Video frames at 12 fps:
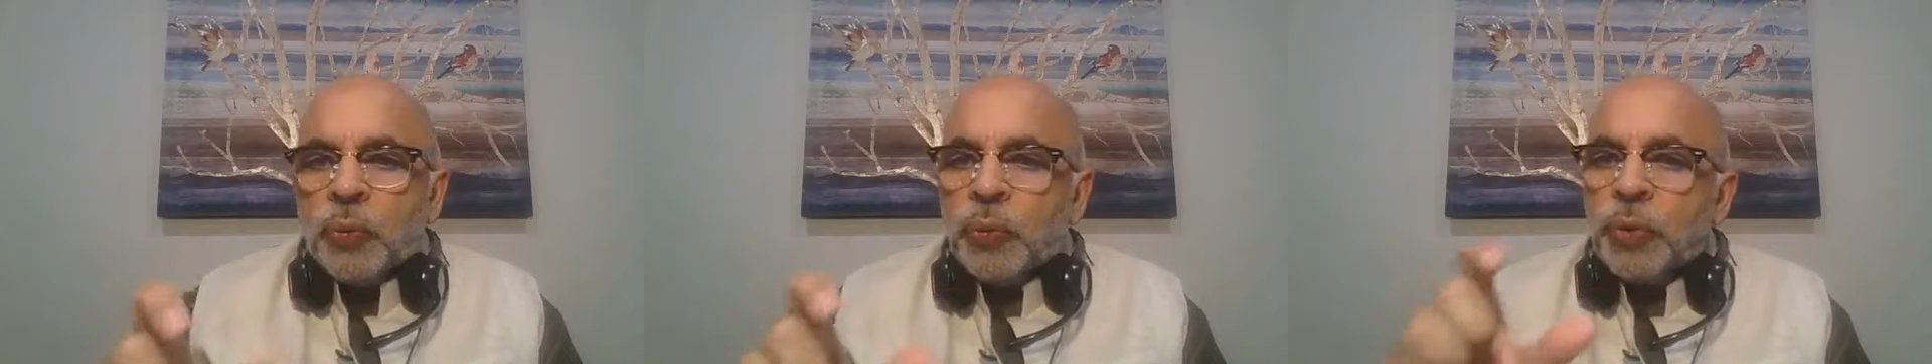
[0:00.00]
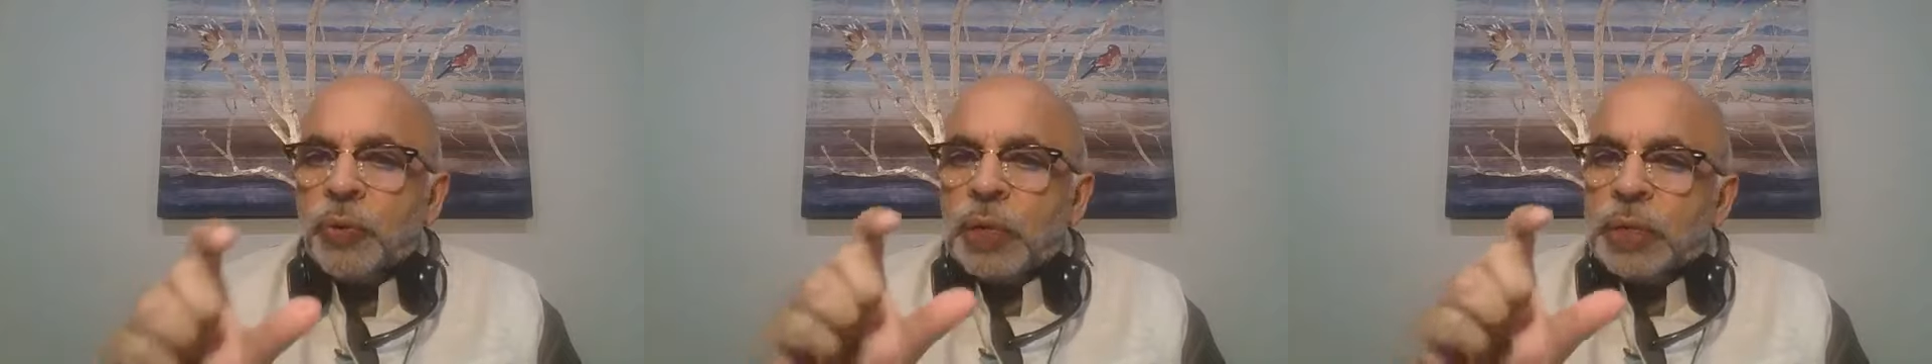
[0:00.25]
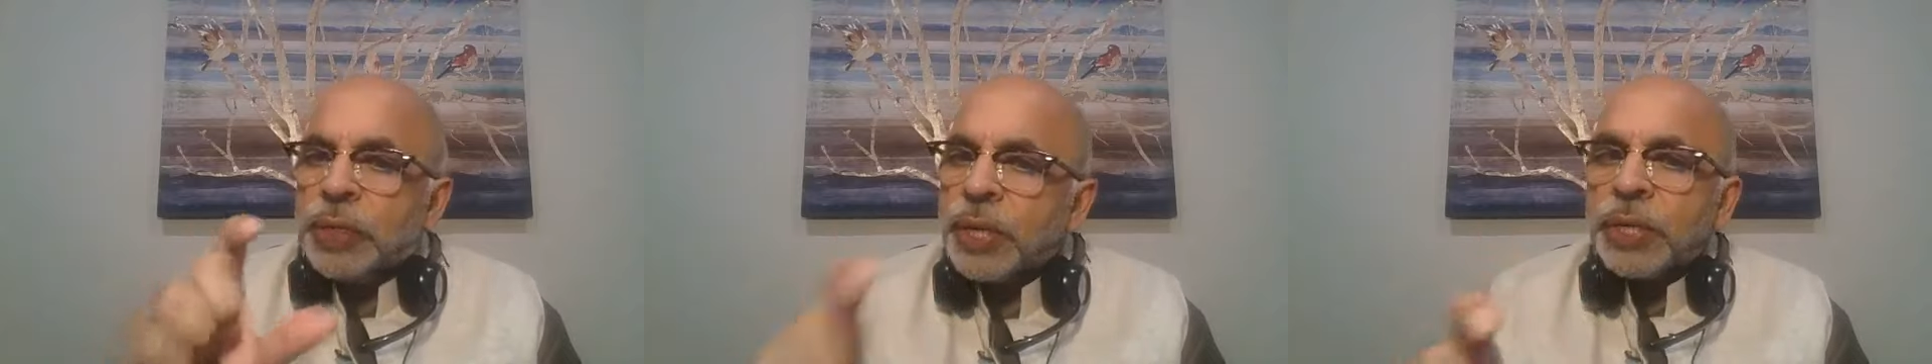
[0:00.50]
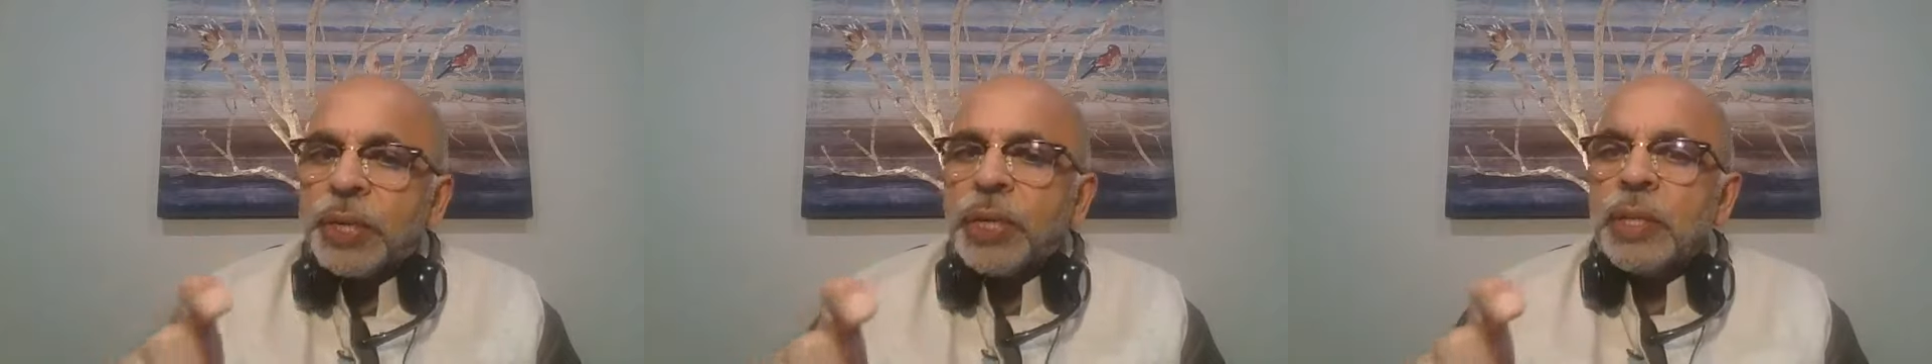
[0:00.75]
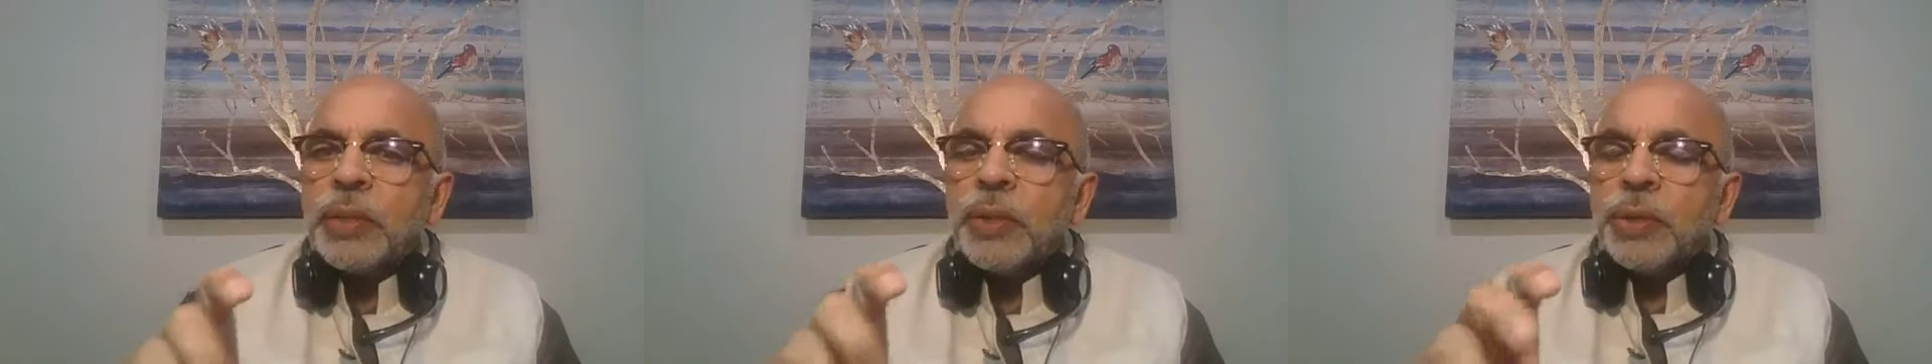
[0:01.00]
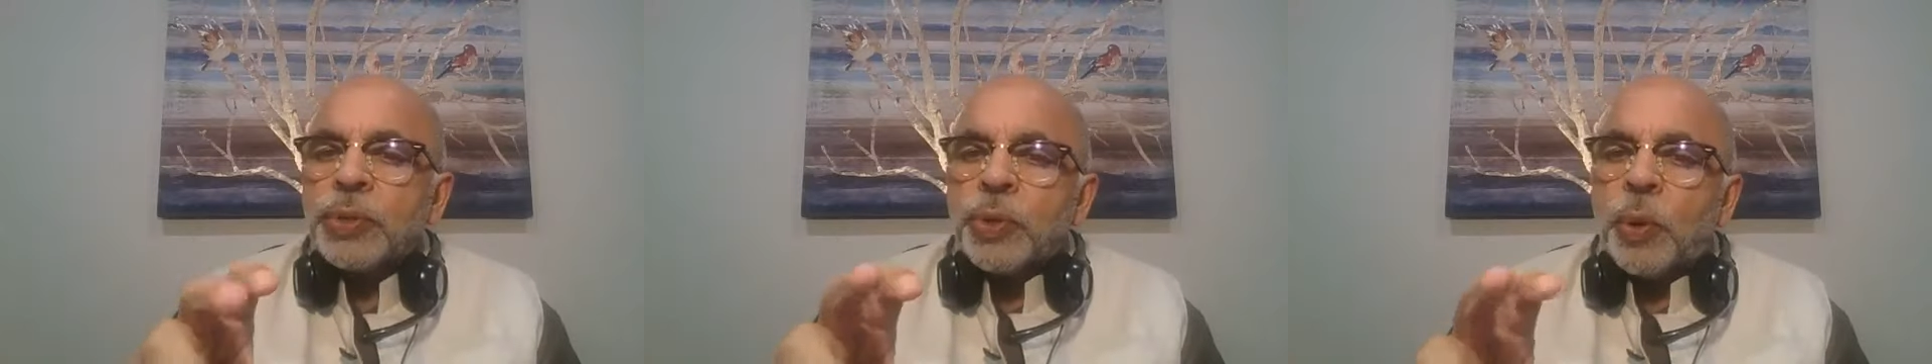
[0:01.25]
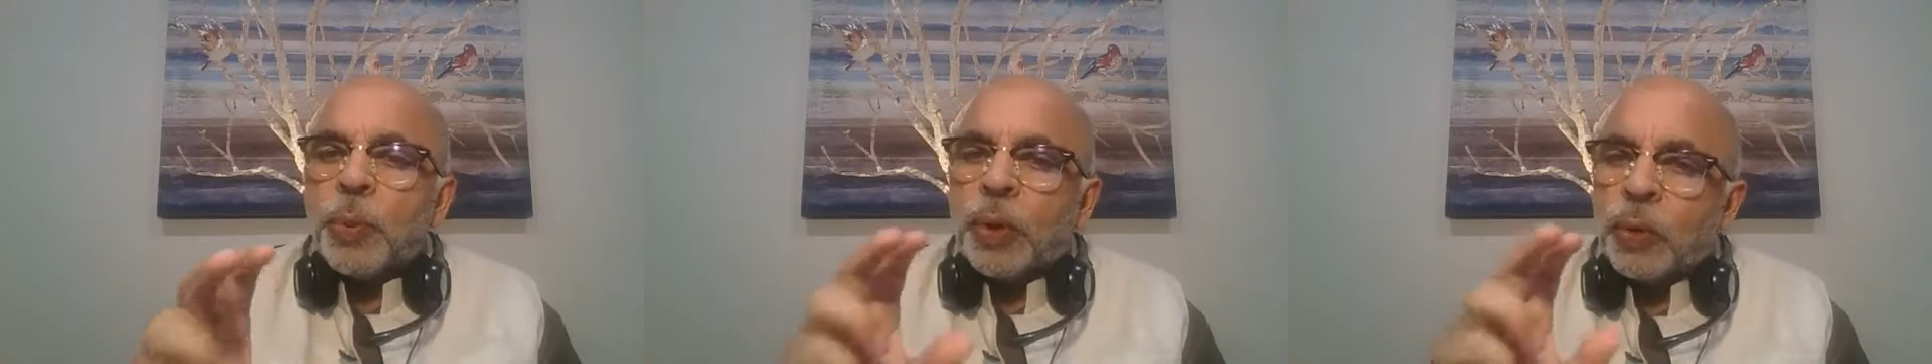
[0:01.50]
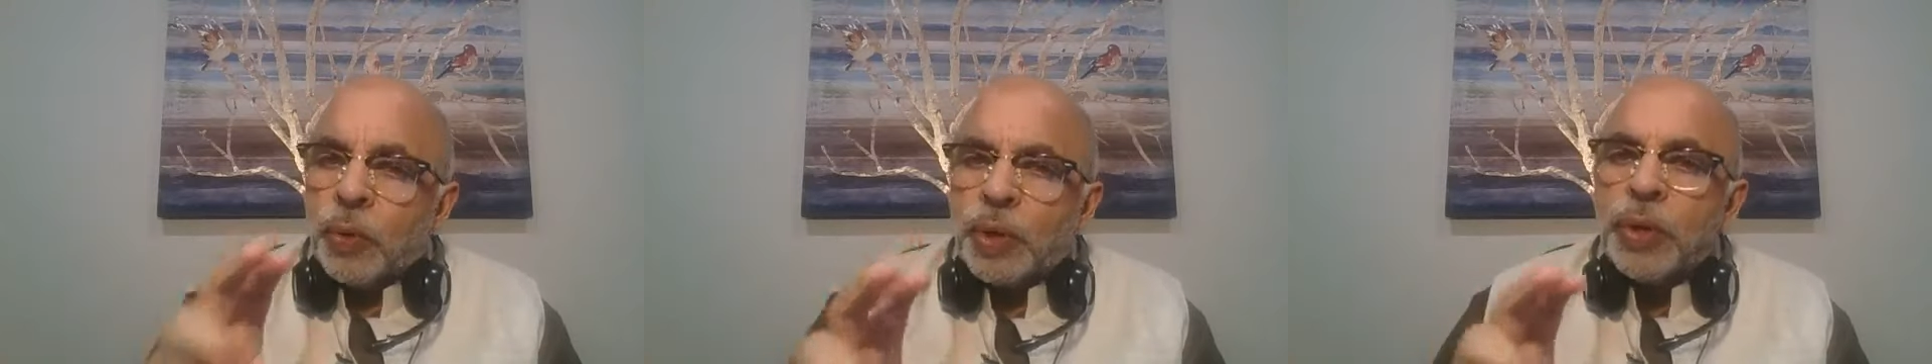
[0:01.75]
food will sit in your
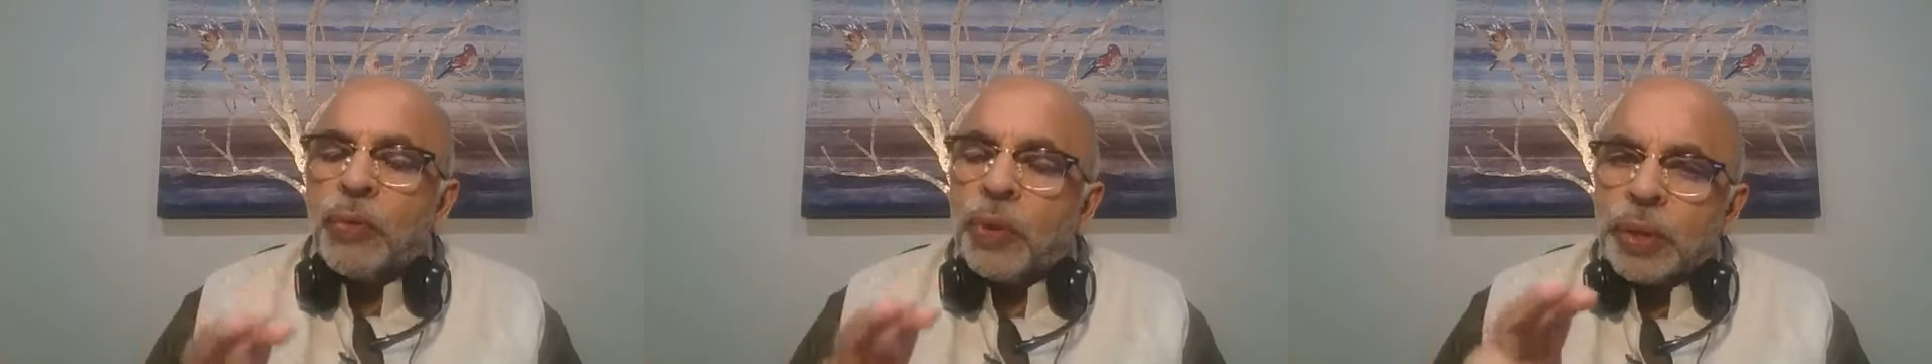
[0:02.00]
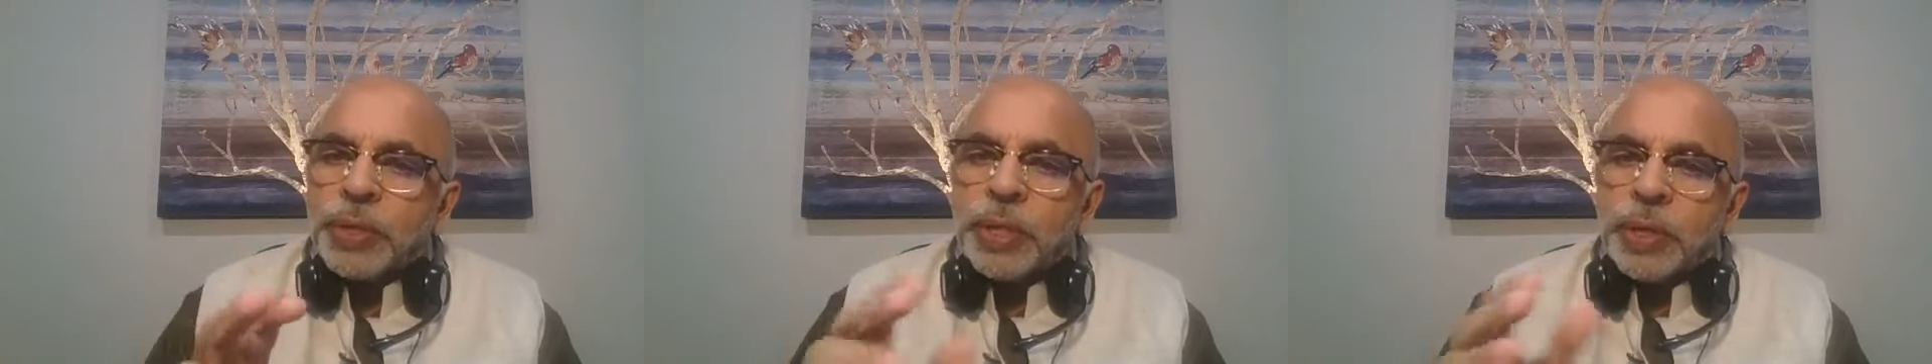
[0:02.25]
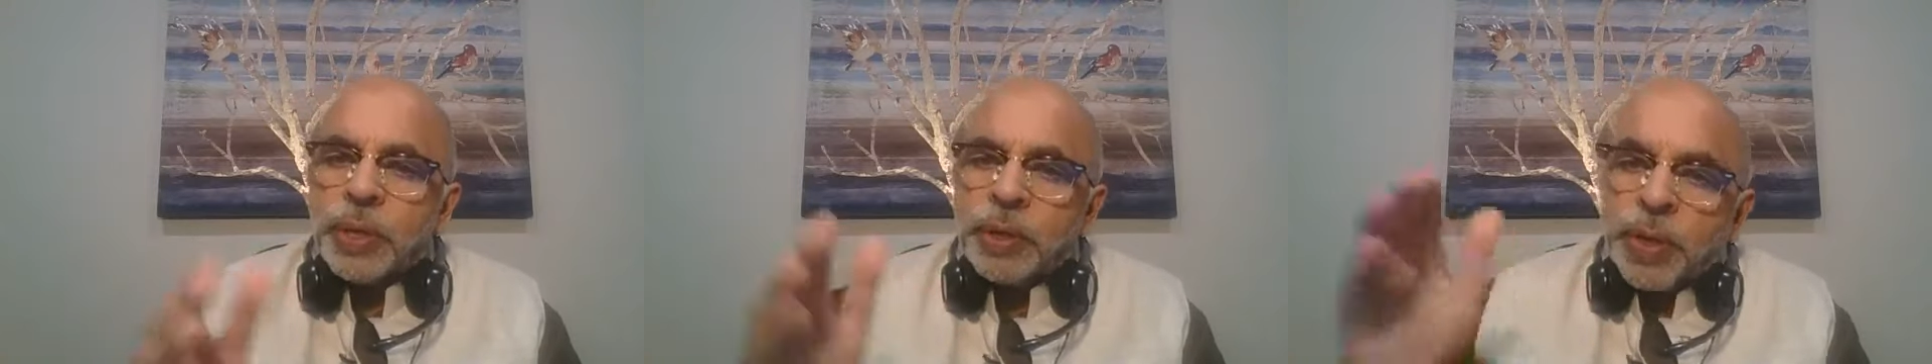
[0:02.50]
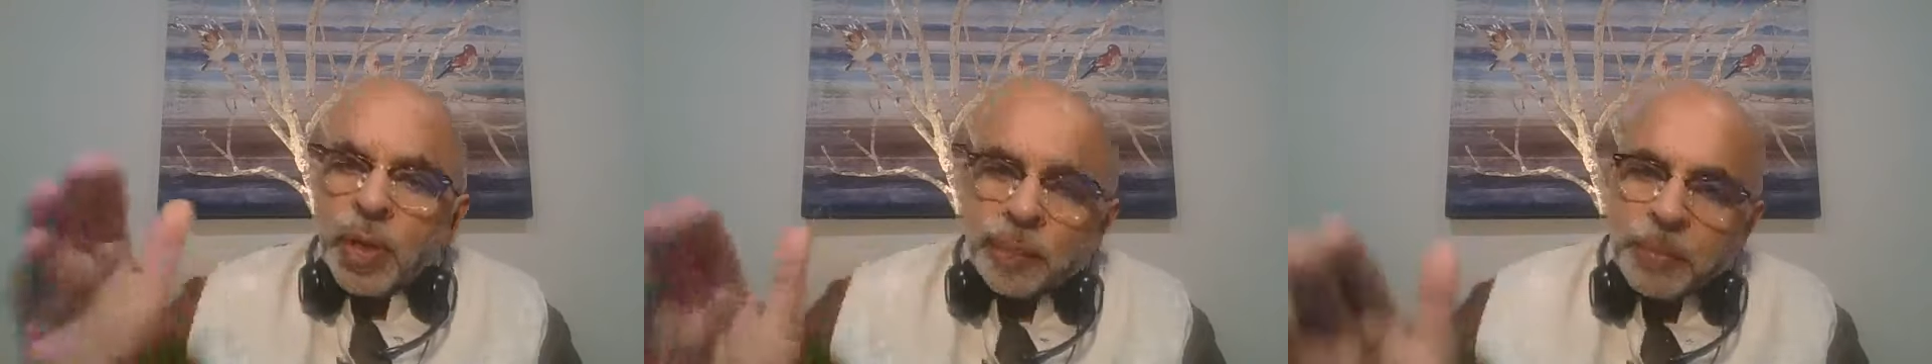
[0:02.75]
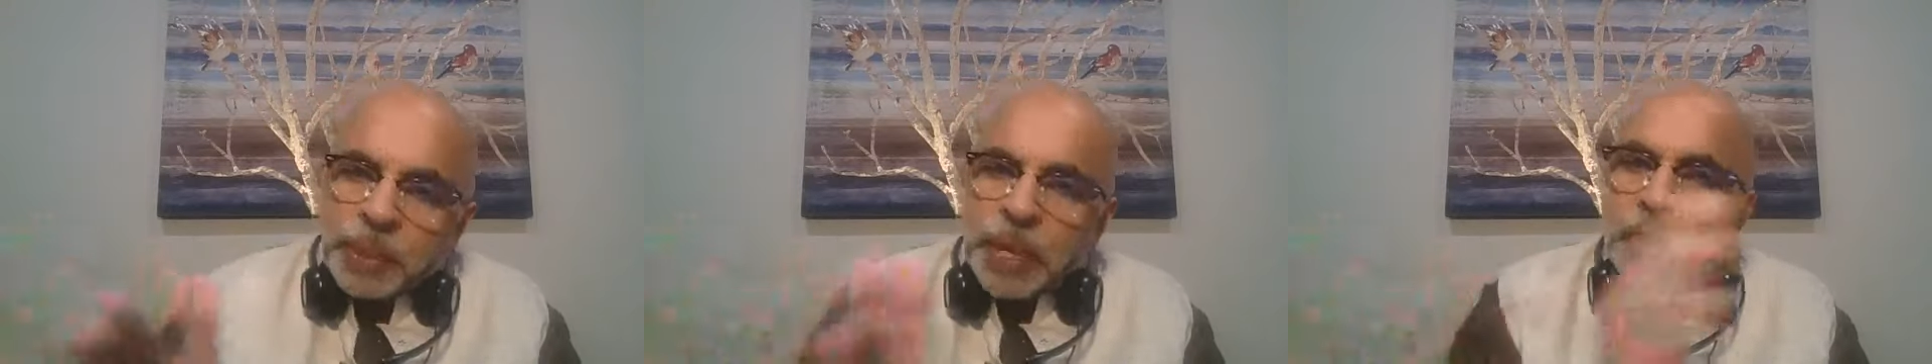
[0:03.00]
stomach only for a certain time.